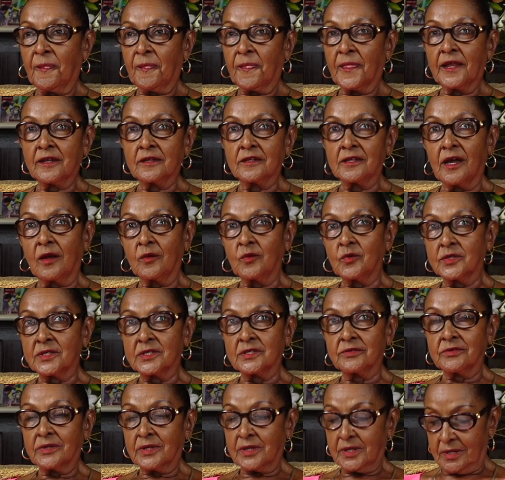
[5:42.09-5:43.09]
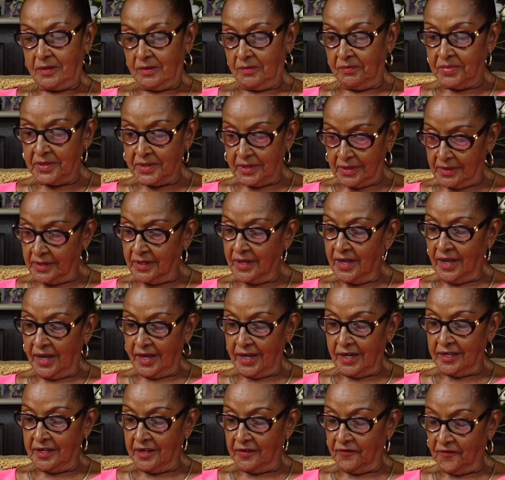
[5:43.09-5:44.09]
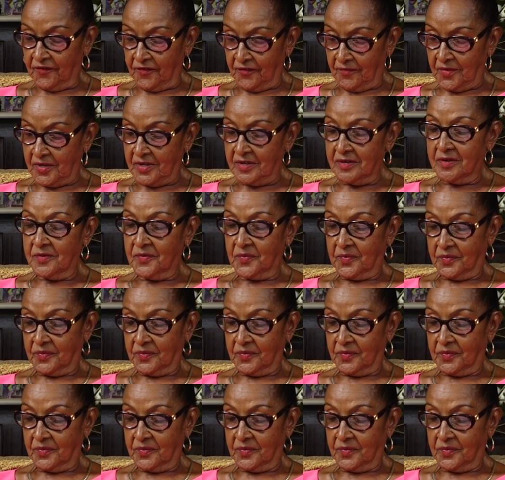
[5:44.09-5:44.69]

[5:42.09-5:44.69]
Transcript: And that was really a big highlight for me.